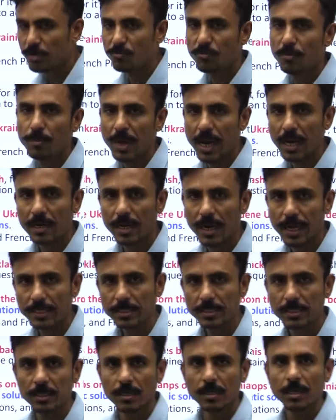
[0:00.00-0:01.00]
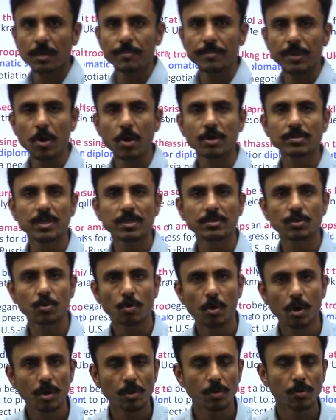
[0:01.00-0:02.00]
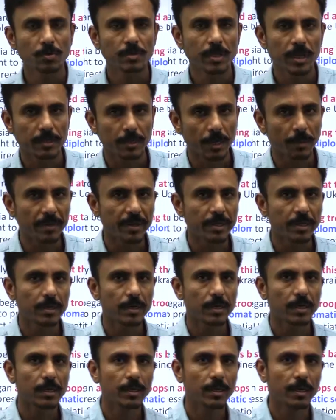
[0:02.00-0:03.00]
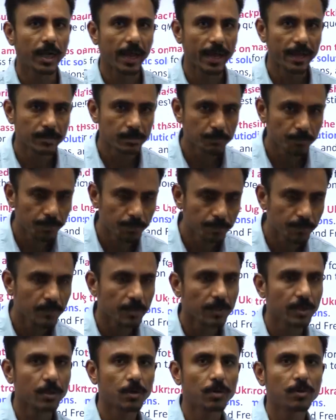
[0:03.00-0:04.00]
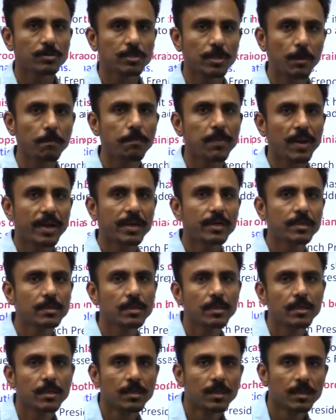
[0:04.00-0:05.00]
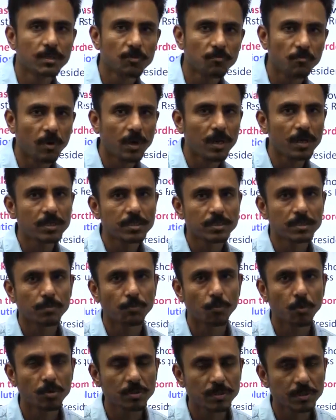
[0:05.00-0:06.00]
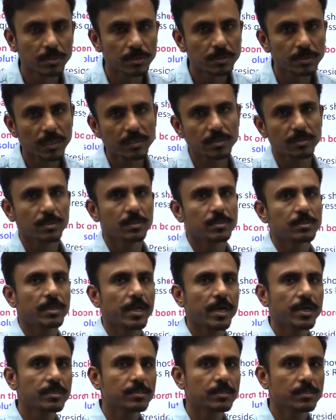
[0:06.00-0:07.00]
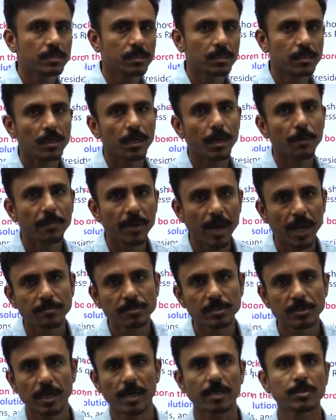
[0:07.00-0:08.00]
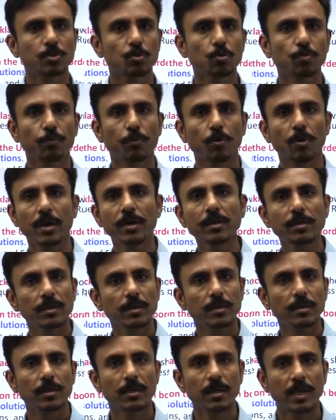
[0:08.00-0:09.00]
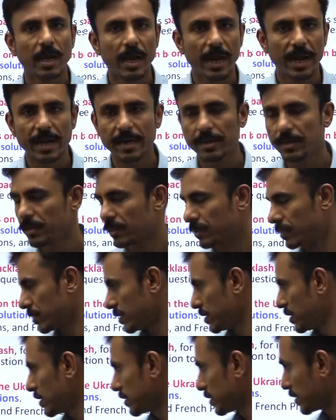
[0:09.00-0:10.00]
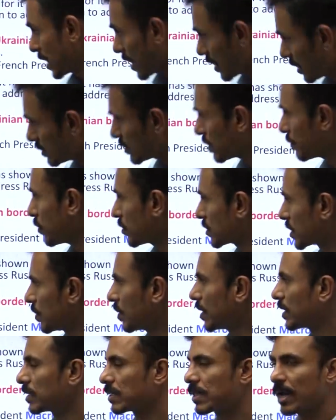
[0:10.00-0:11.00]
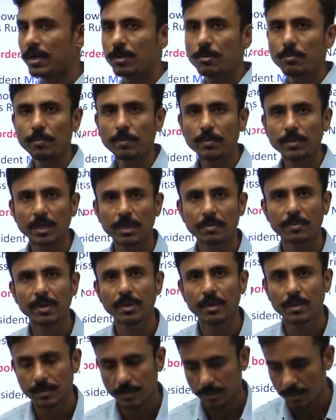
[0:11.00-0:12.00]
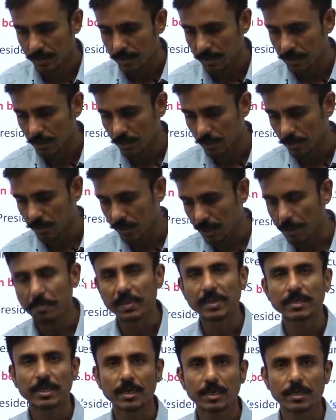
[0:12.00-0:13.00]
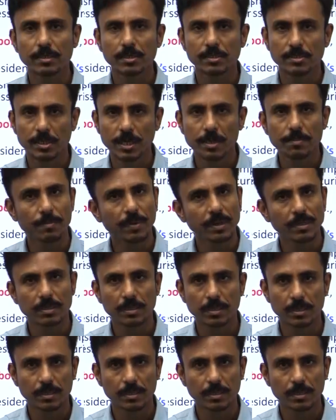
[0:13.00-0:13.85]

of a backlash because, as you all know, that America has supplied world's most disastrous tanks, Abrams tanks, to Poland, and there is a possibility that they may replicate the same, but